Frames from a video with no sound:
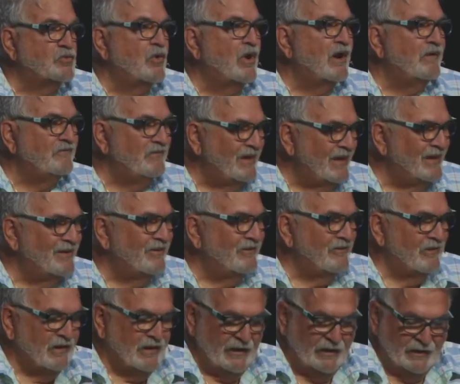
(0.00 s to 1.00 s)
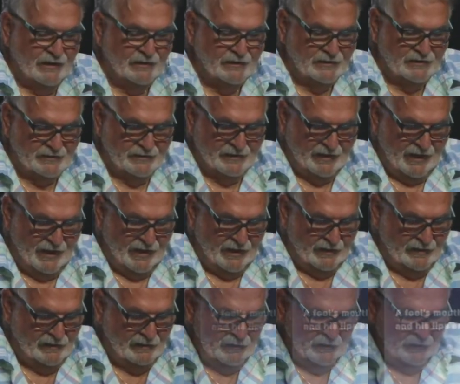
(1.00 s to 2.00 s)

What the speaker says: where I've entered into that.